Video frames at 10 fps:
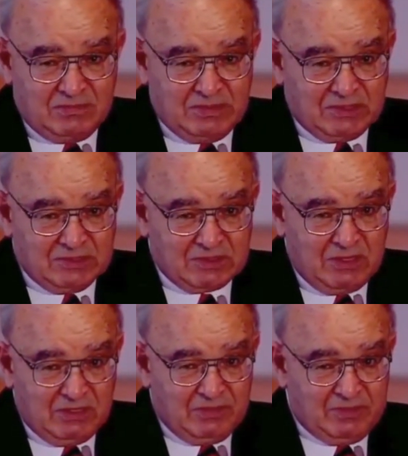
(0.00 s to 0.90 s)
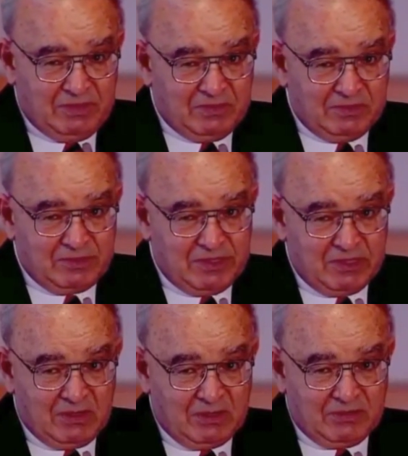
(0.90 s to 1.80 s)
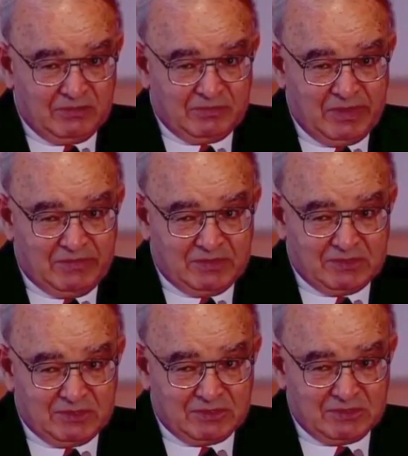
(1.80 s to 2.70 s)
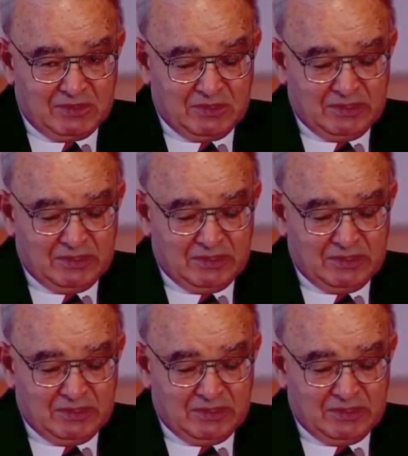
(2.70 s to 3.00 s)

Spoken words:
because a lot of people drink a lot of beverages